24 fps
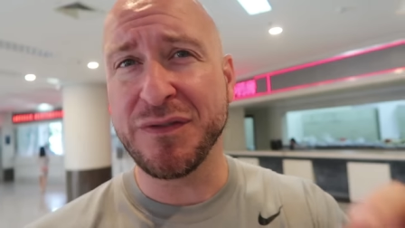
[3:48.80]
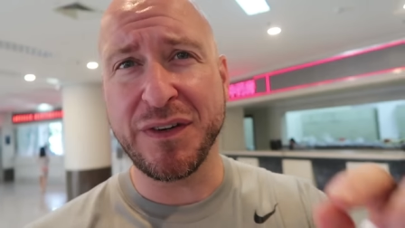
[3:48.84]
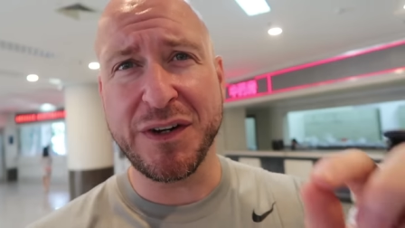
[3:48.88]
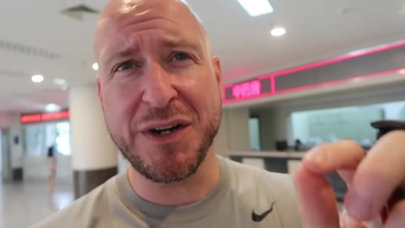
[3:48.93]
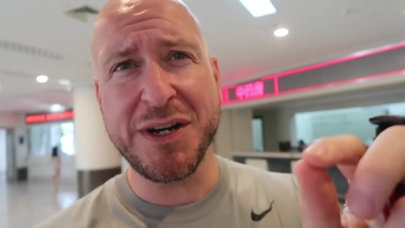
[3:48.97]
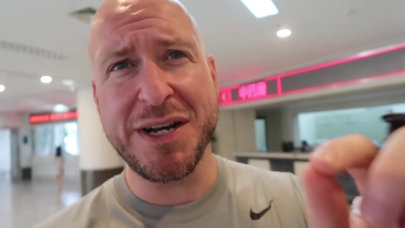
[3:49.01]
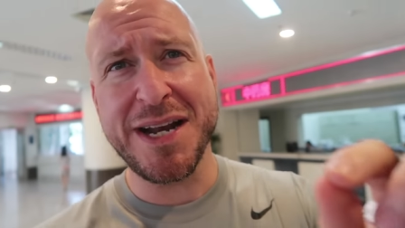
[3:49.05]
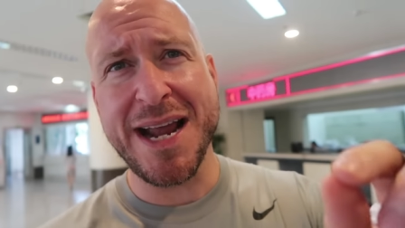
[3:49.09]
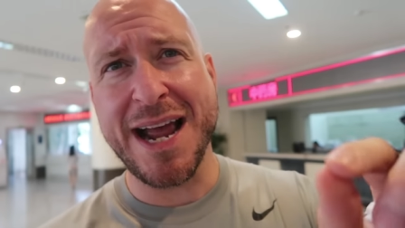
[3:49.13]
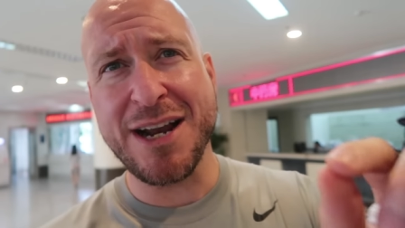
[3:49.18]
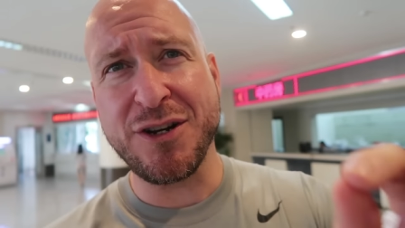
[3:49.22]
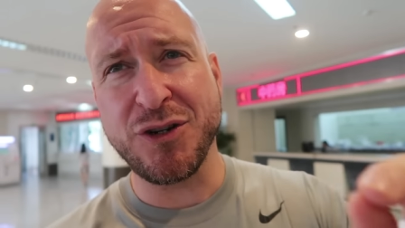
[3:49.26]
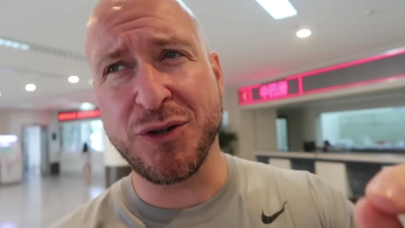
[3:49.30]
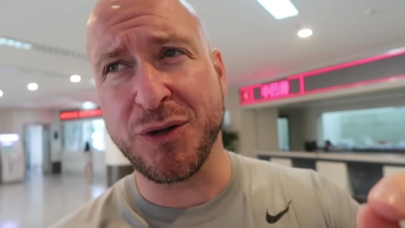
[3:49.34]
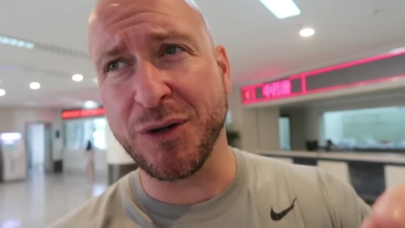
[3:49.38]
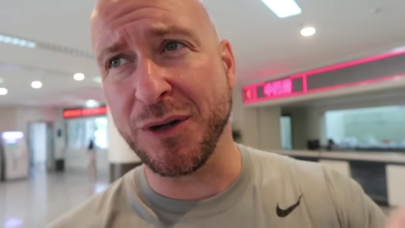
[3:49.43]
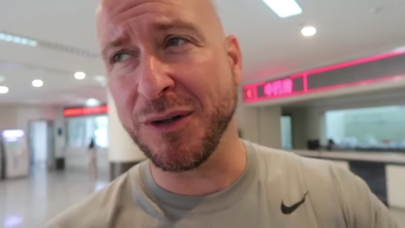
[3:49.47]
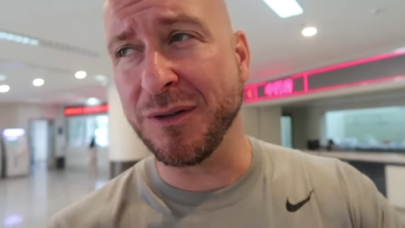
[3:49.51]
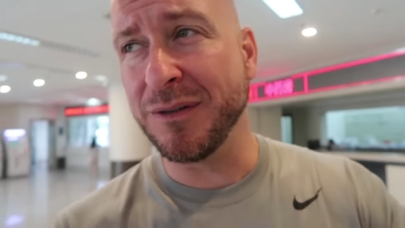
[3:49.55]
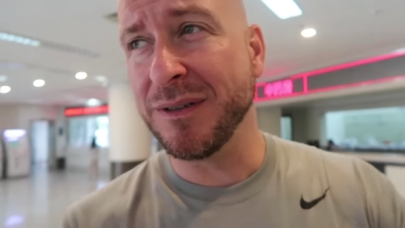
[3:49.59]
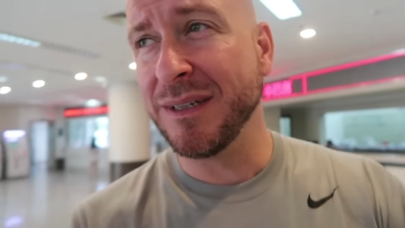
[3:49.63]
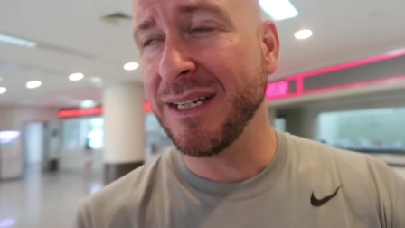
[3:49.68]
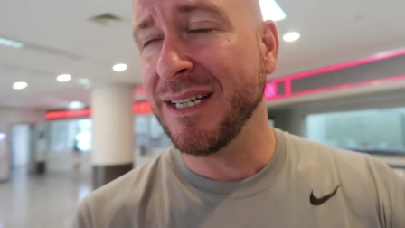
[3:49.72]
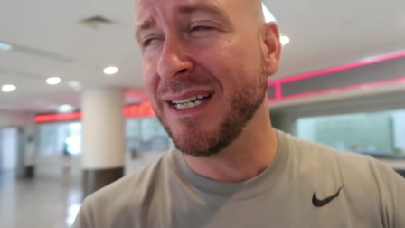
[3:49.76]
It's very
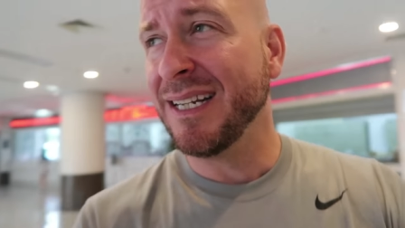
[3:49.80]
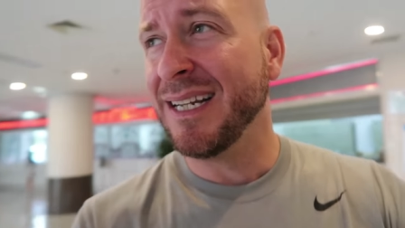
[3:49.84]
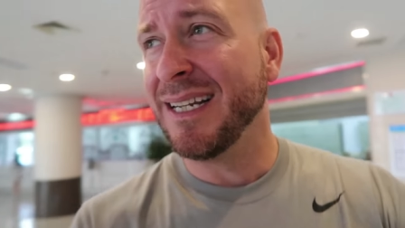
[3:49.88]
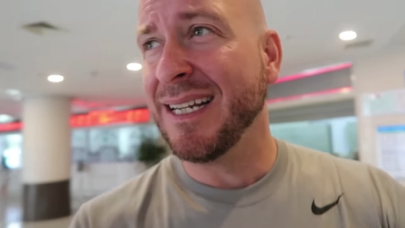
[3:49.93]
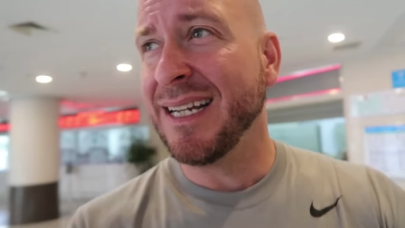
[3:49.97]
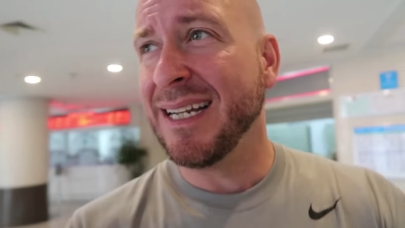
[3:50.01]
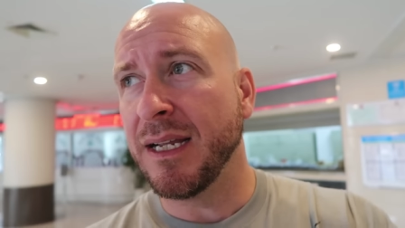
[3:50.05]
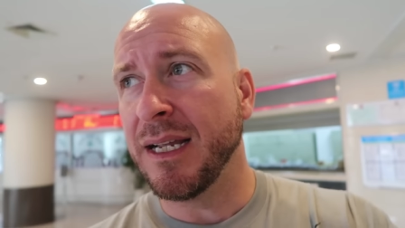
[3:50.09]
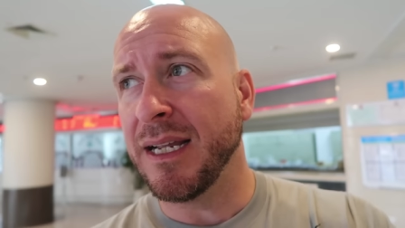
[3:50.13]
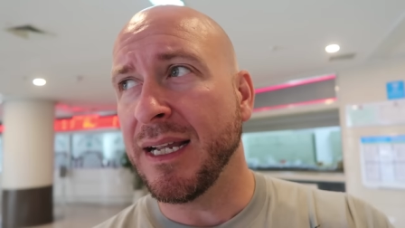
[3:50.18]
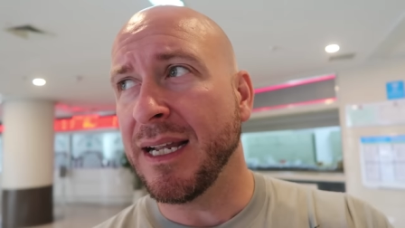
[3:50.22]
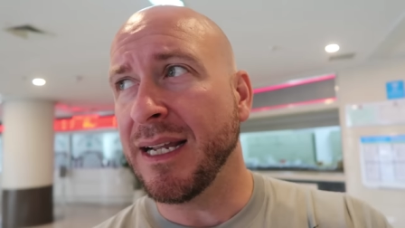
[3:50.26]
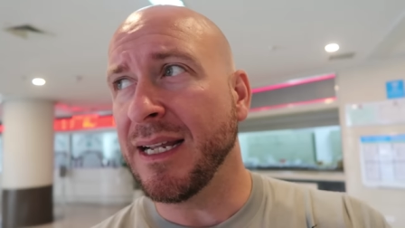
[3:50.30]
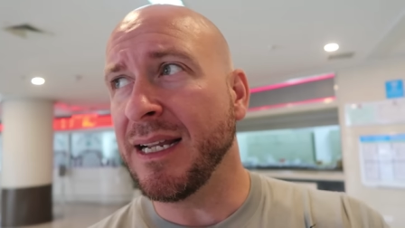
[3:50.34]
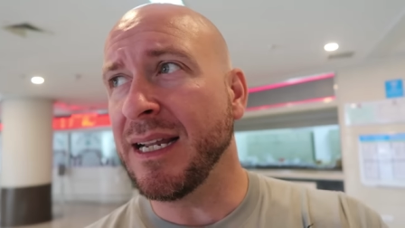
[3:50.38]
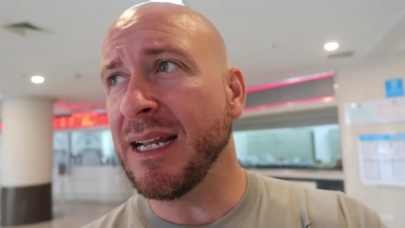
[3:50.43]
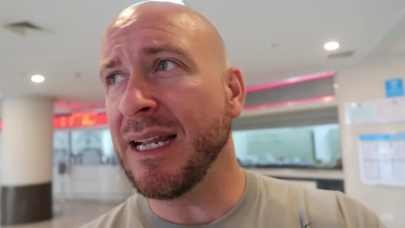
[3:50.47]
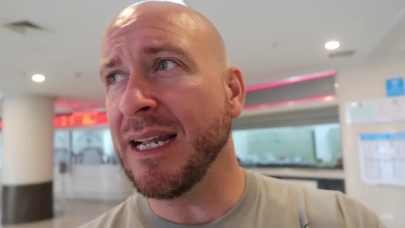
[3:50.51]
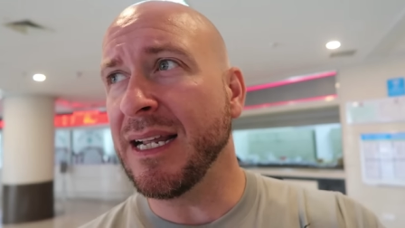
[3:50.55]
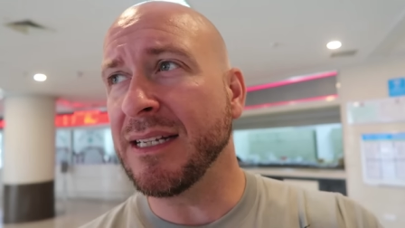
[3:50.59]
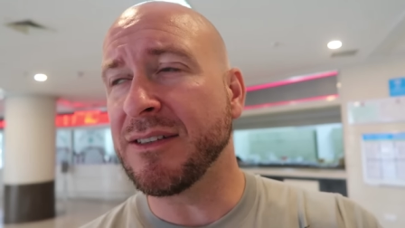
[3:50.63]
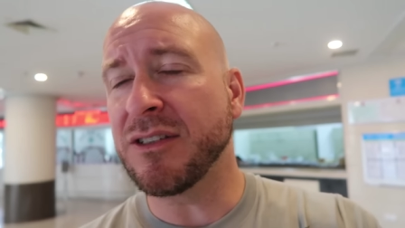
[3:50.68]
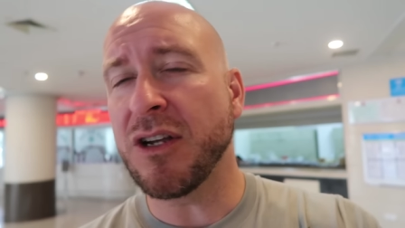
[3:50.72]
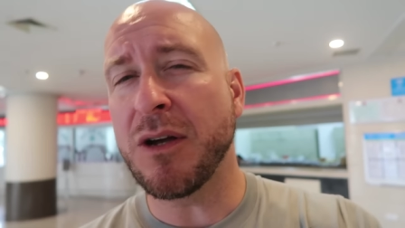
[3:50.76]
natural.
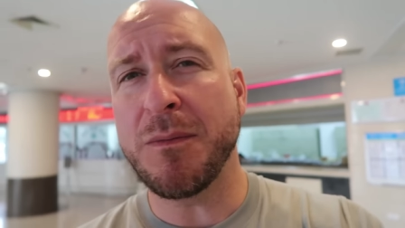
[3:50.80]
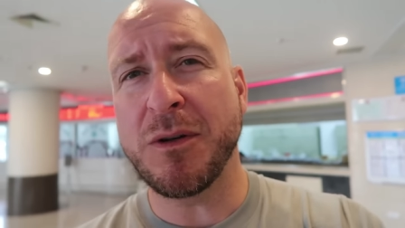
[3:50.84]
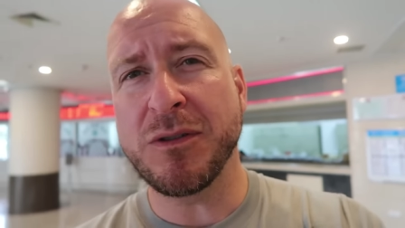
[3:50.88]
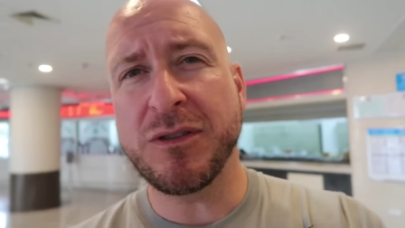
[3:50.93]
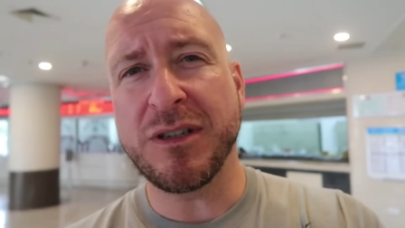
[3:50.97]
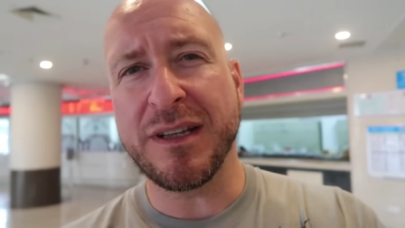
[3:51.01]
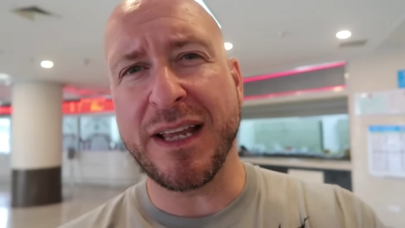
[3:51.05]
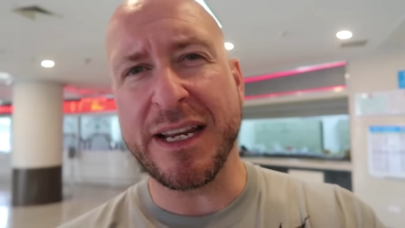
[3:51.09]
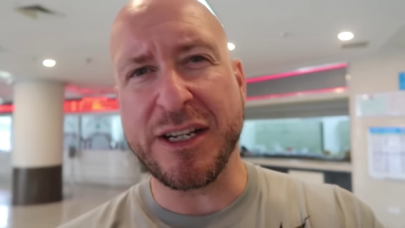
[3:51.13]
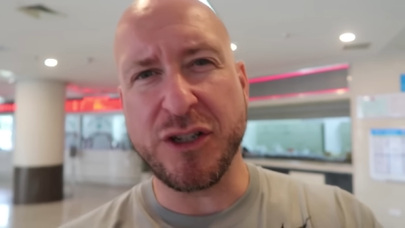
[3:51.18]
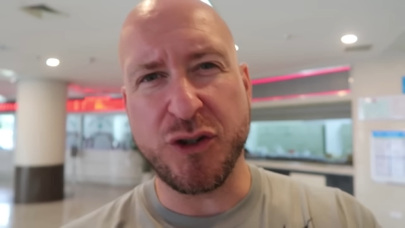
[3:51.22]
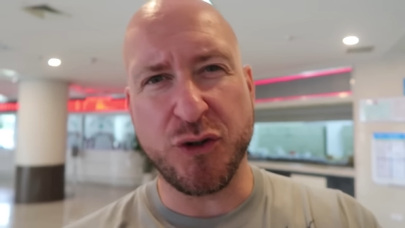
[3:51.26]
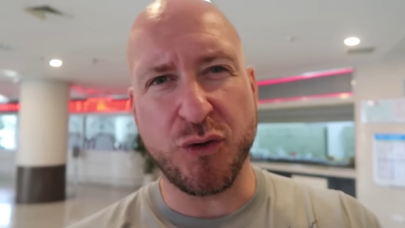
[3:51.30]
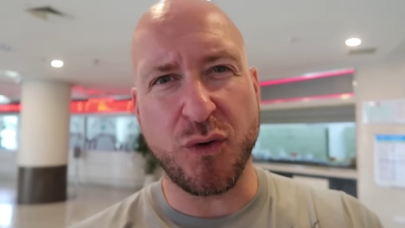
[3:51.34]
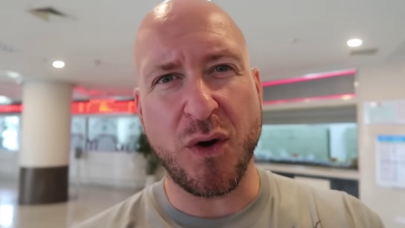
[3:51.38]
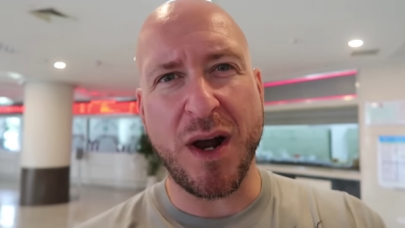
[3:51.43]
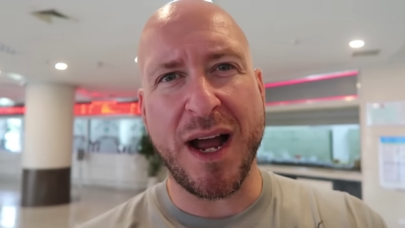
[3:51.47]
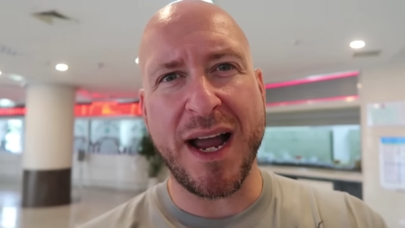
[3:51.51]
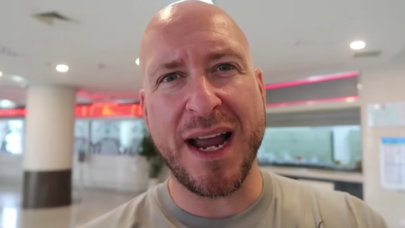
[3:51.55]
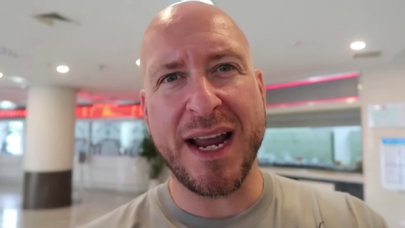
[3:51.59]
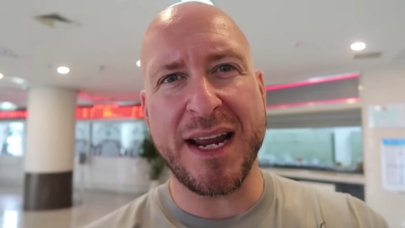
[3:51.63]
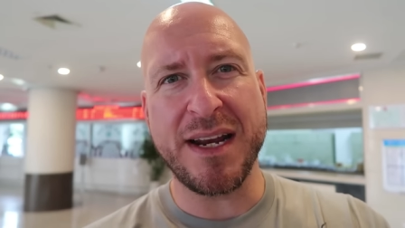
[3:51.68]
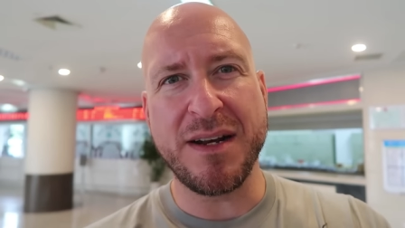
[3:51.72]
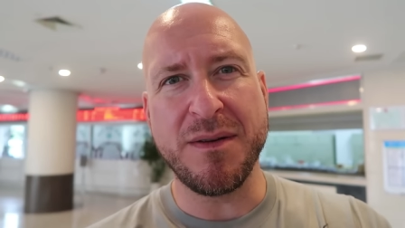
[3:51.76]
It's almost like
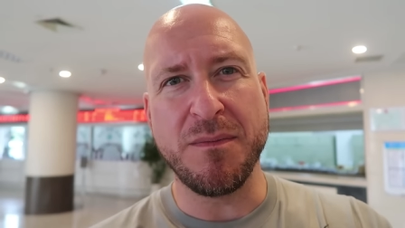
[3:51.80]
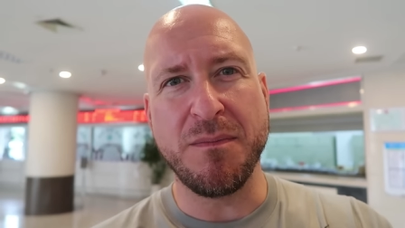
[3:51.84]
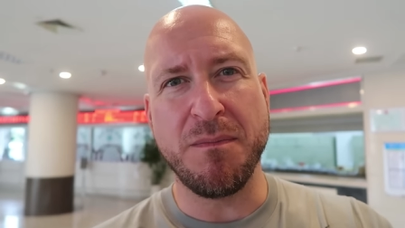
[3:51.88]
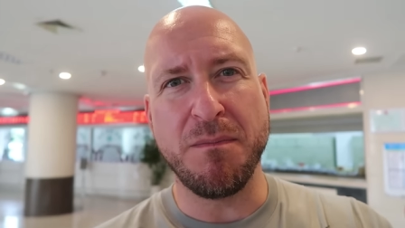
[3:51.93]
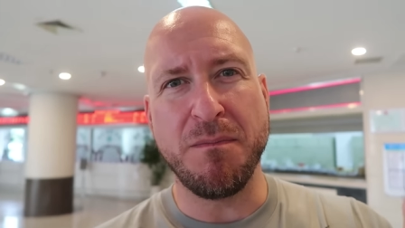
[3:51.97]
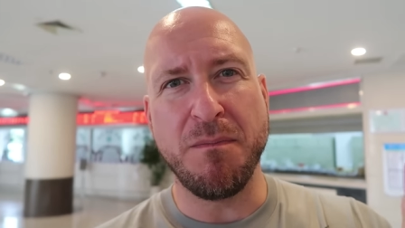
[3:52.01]
dried